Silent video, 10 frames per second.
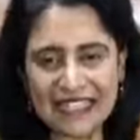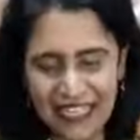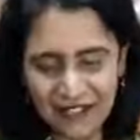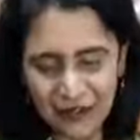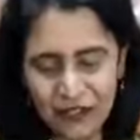
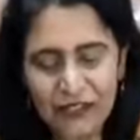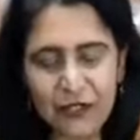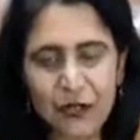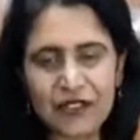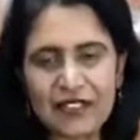done on a
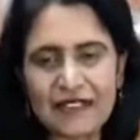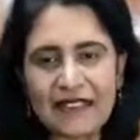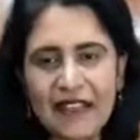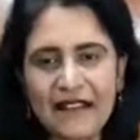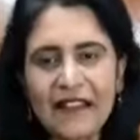Georgette
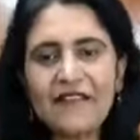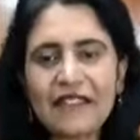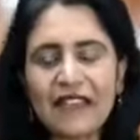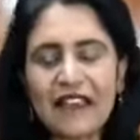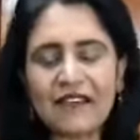sari
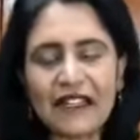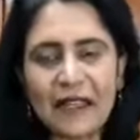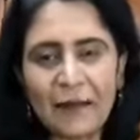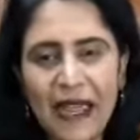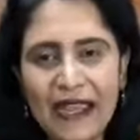with
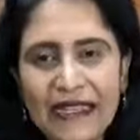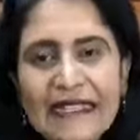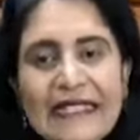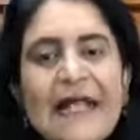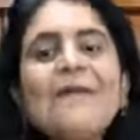acrylic
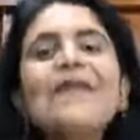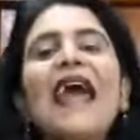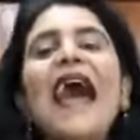paints